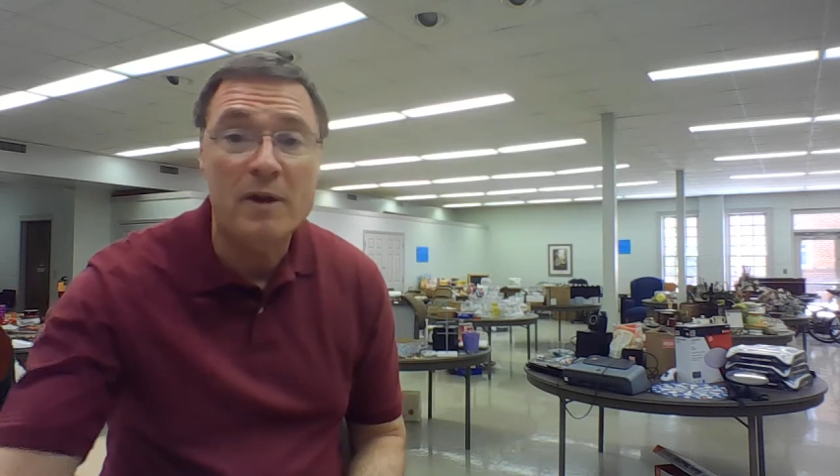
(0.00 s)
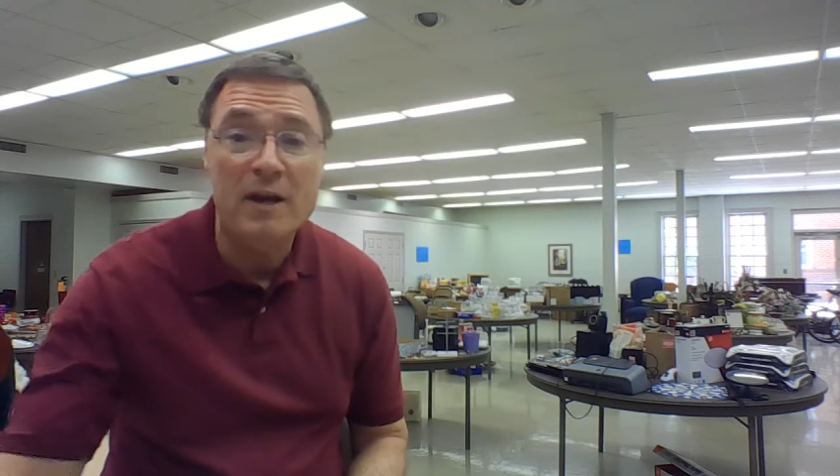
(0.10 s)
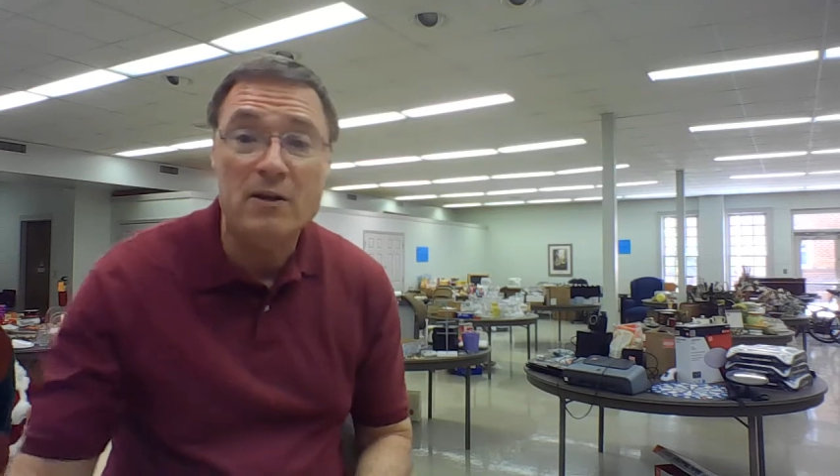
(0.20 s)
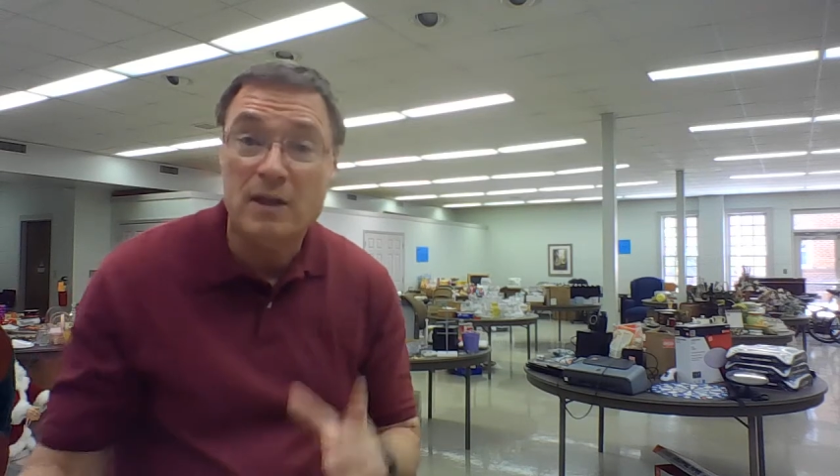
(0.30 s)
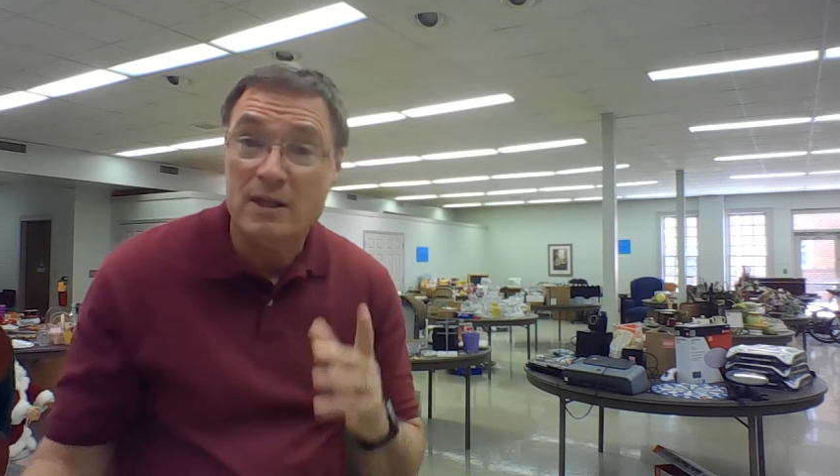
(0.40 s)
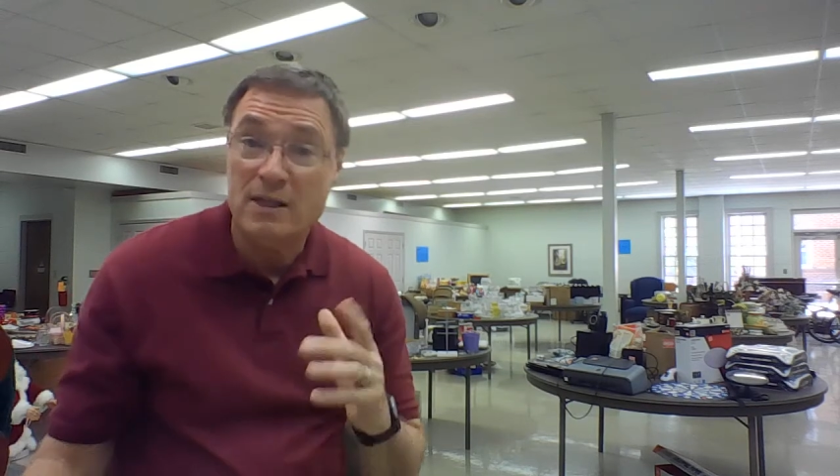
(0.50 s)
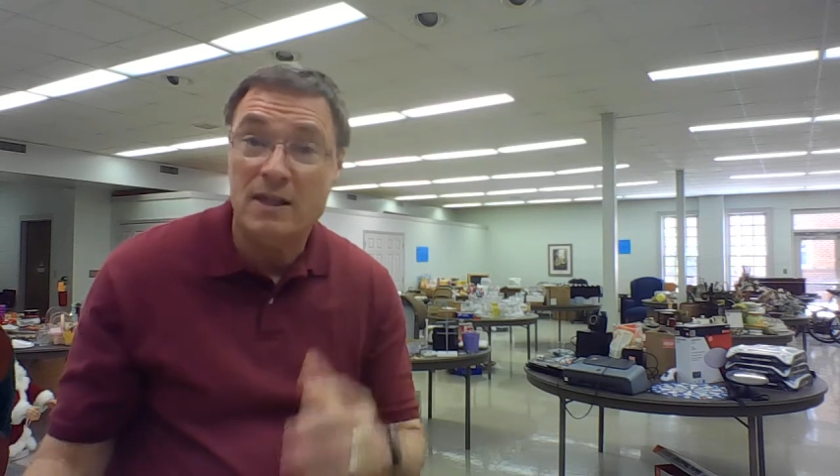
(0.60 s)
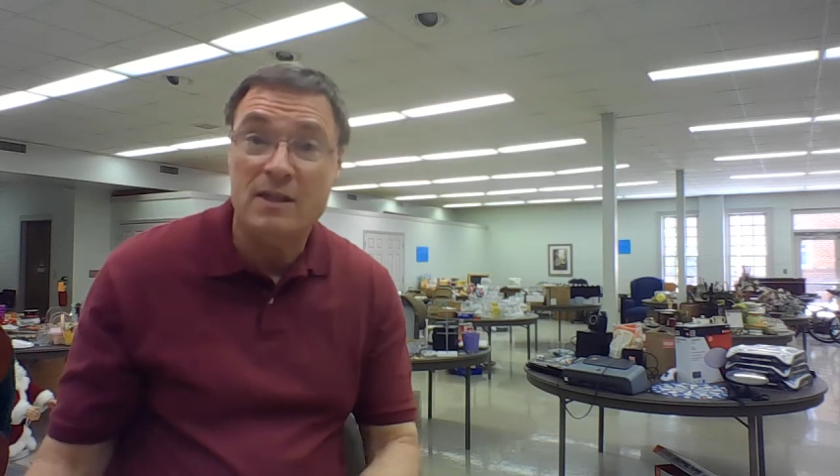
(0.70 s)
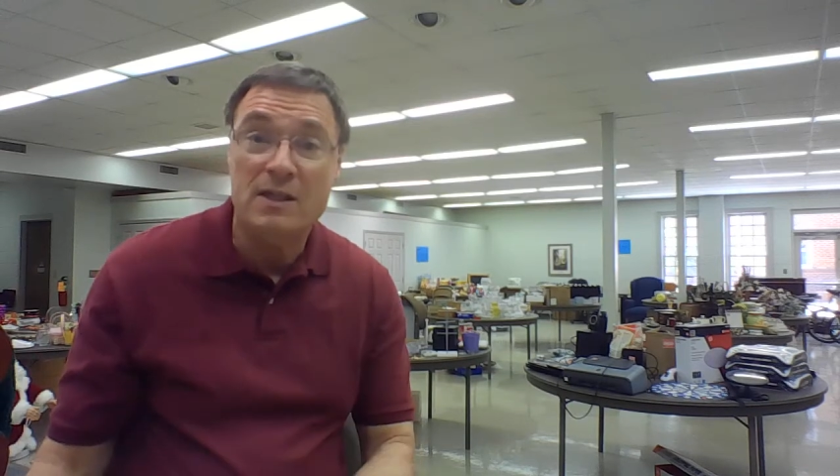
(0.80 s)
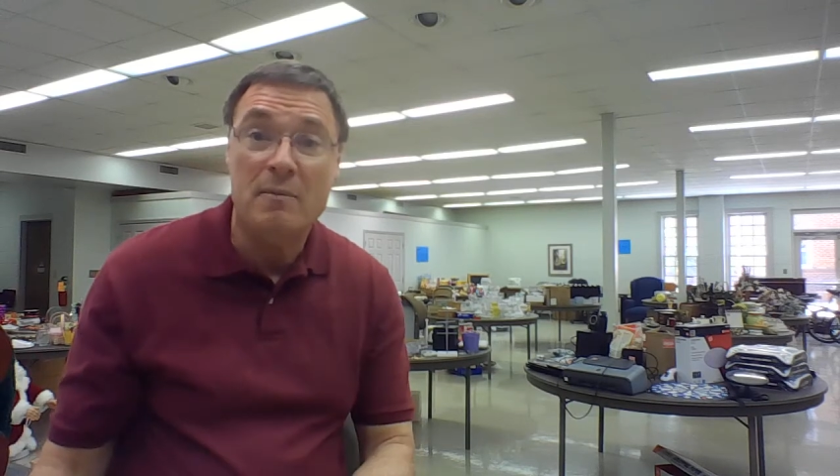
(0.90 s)
here's
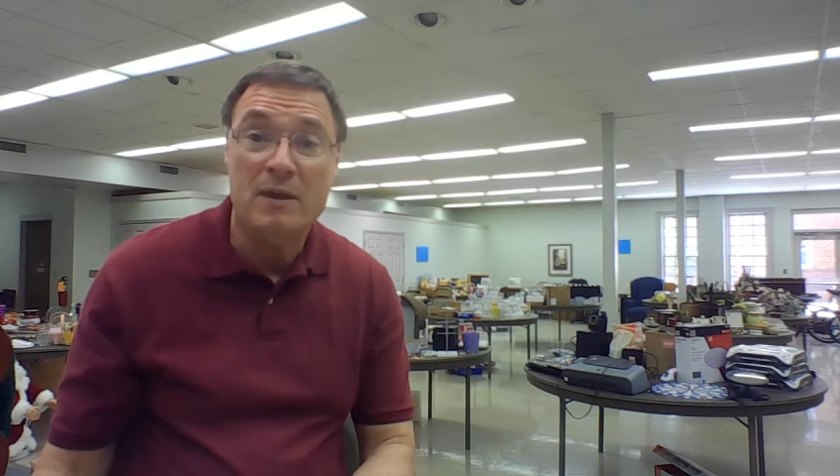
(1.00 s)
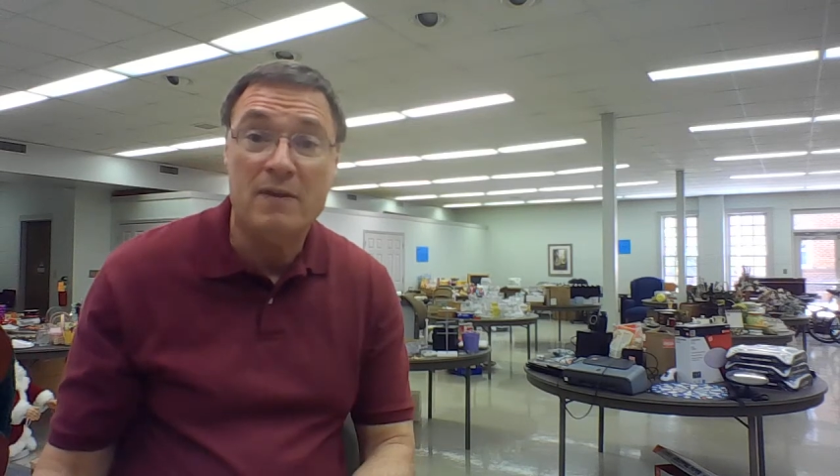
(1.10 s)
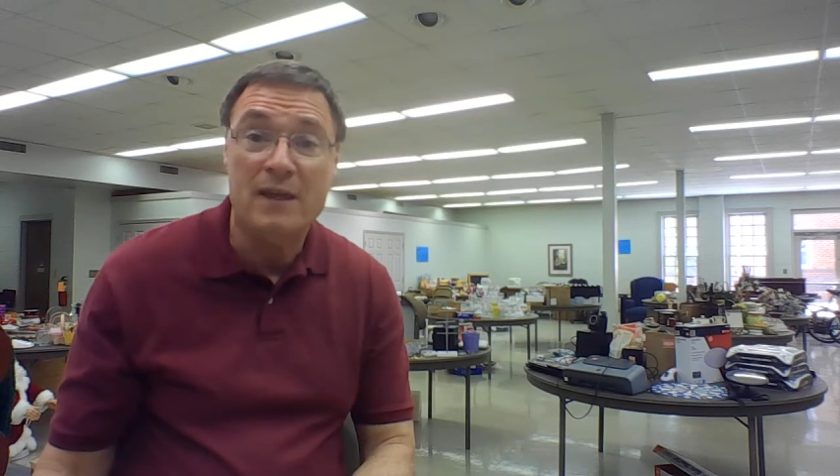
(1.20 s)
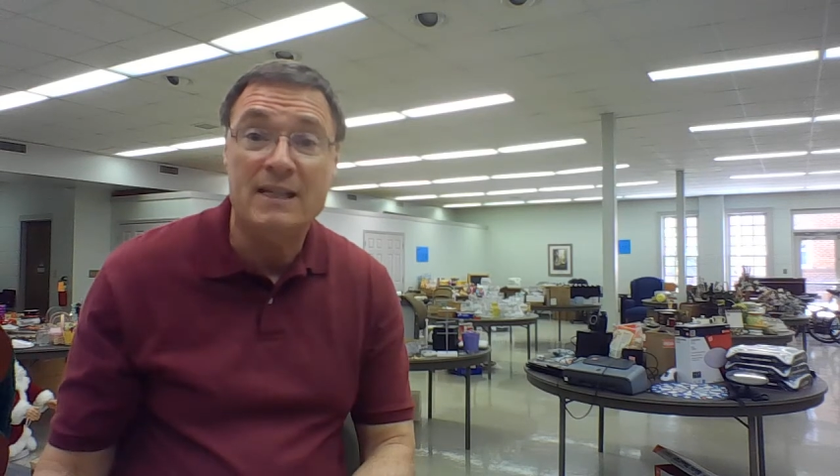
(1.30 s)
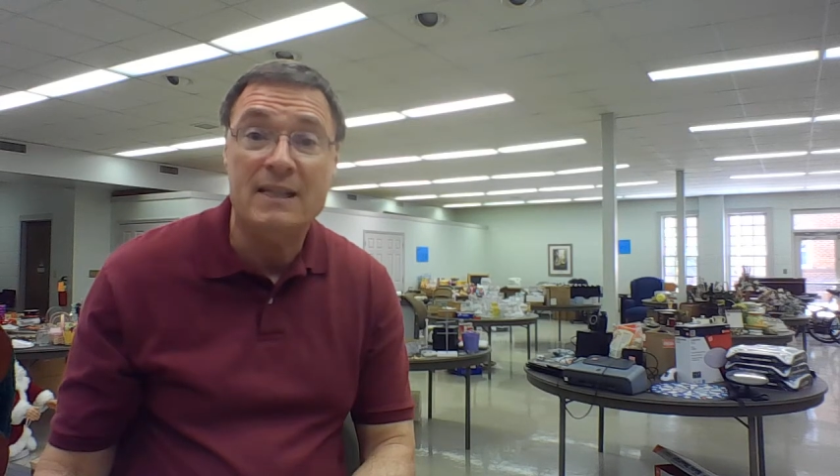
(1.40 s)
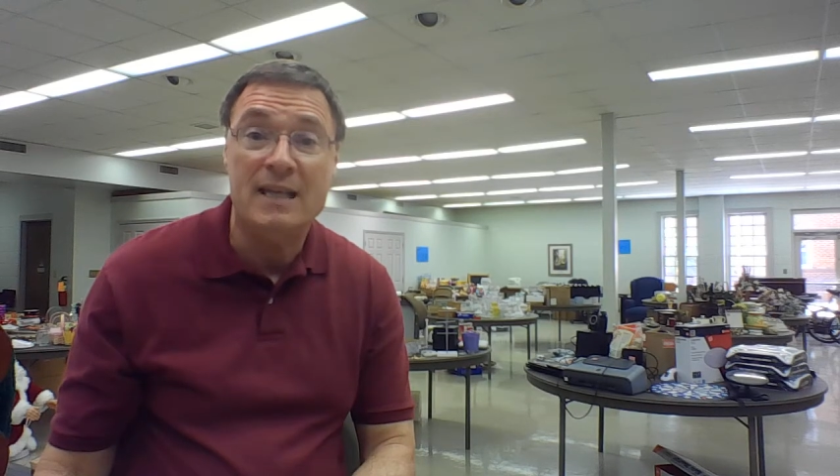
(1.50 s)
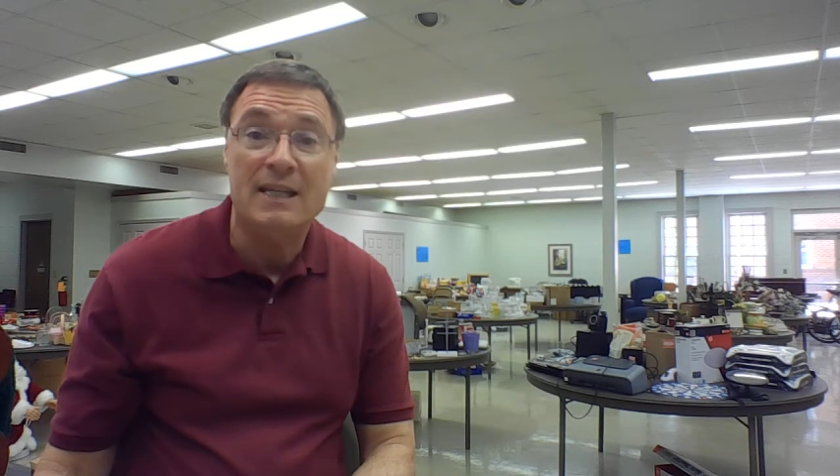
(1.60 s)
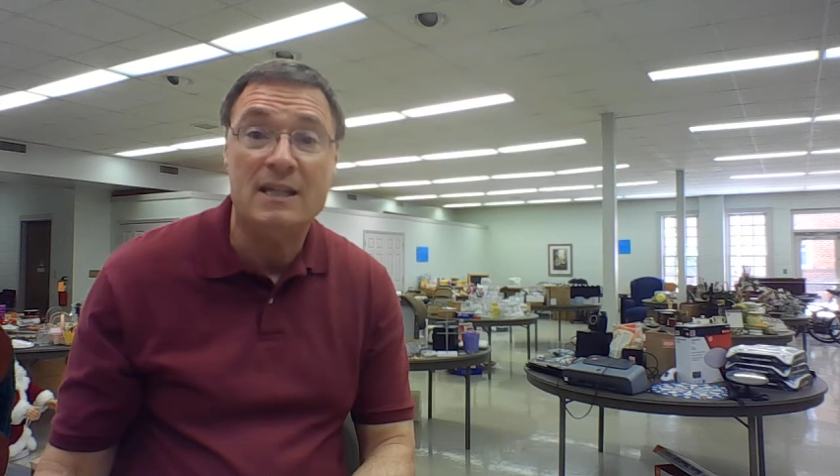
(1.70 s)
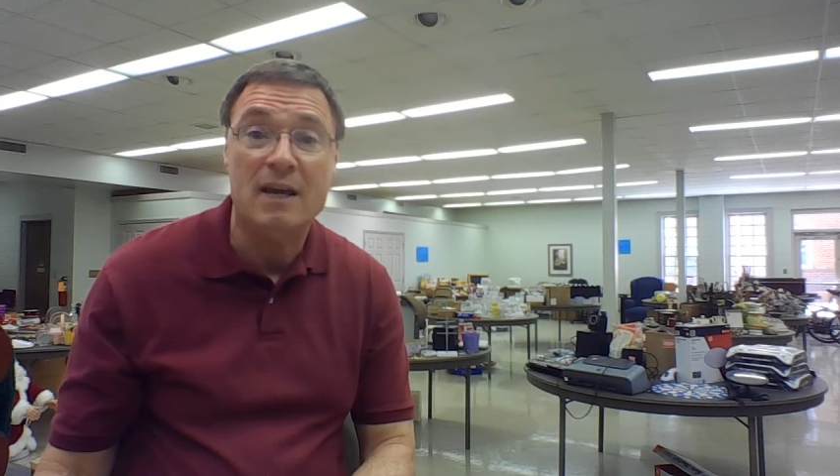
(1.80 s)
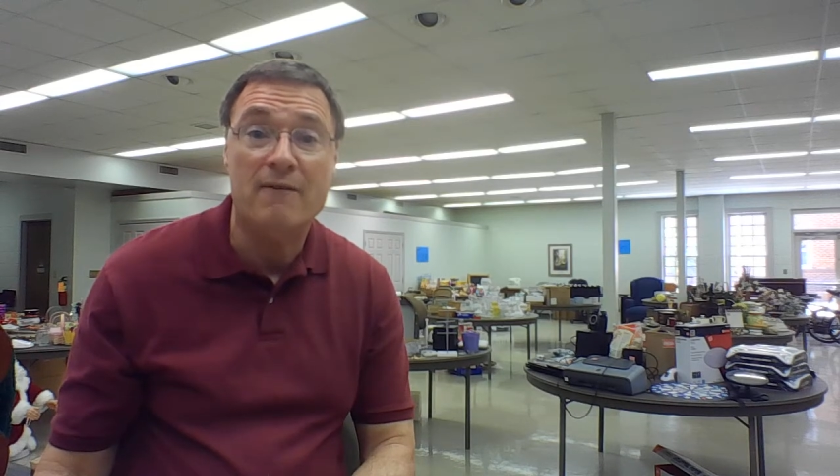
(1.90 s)
some of the things that
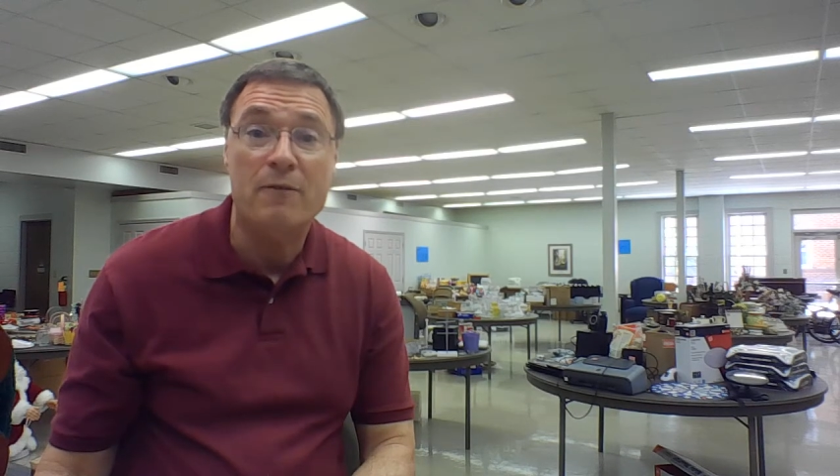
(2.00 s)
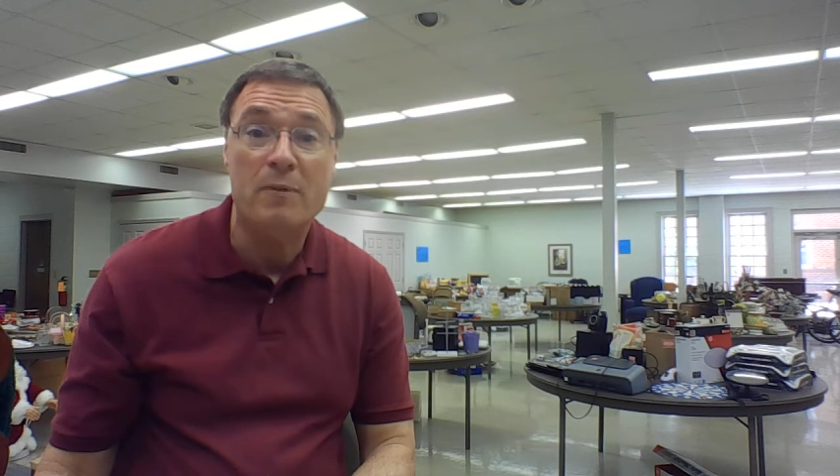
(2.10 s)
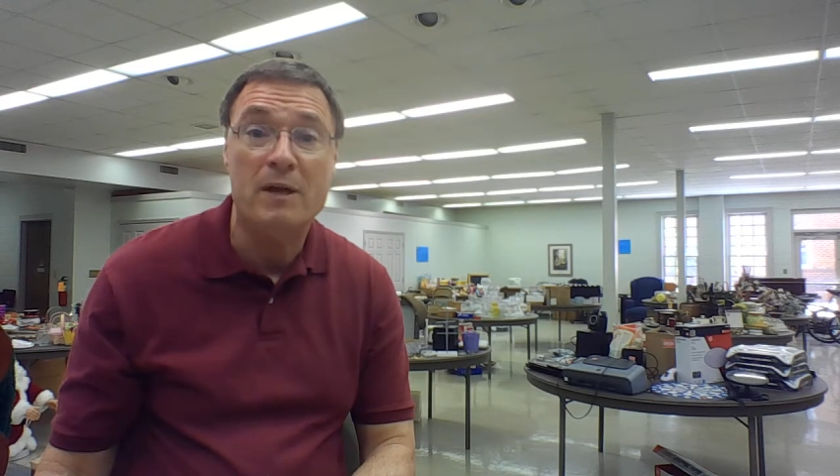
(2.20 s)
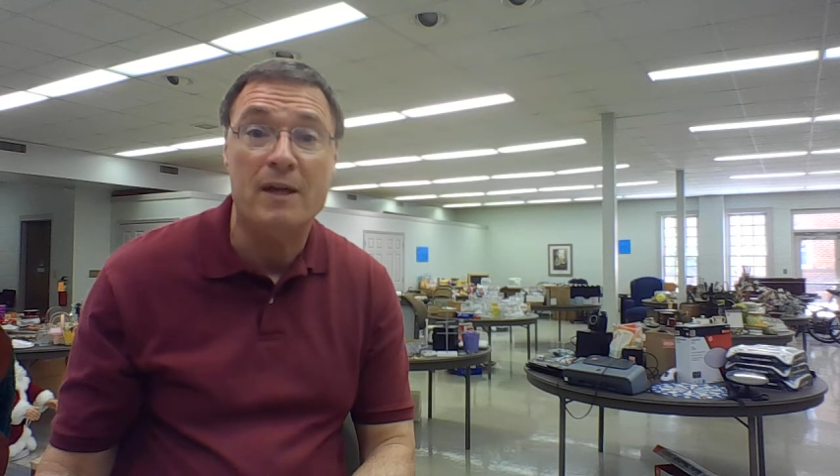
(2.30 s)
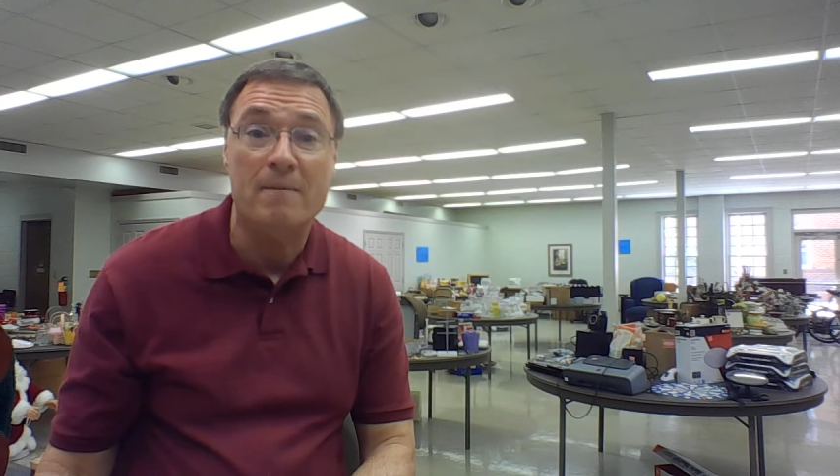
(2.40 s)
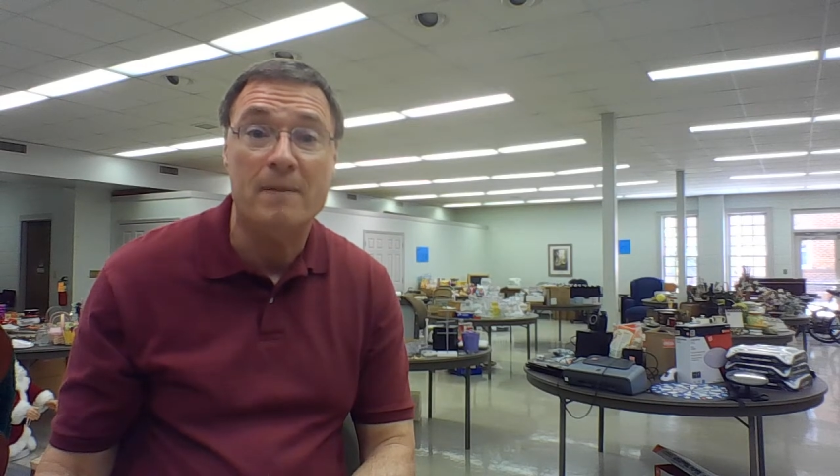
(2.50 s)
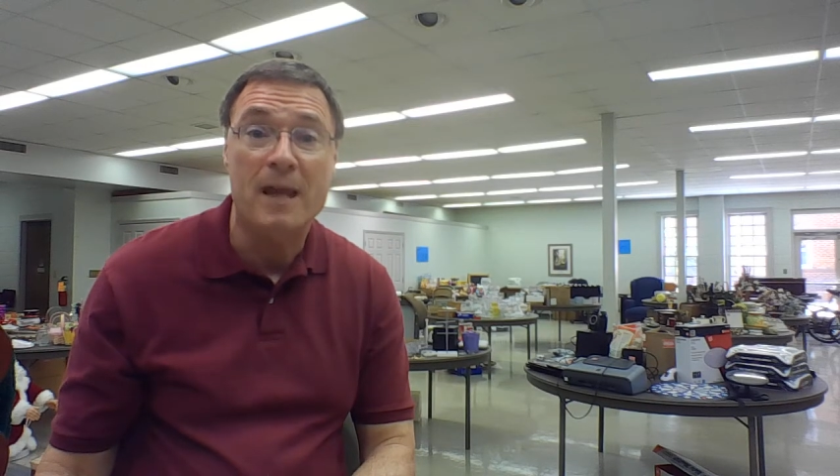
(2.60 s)
it's done for me.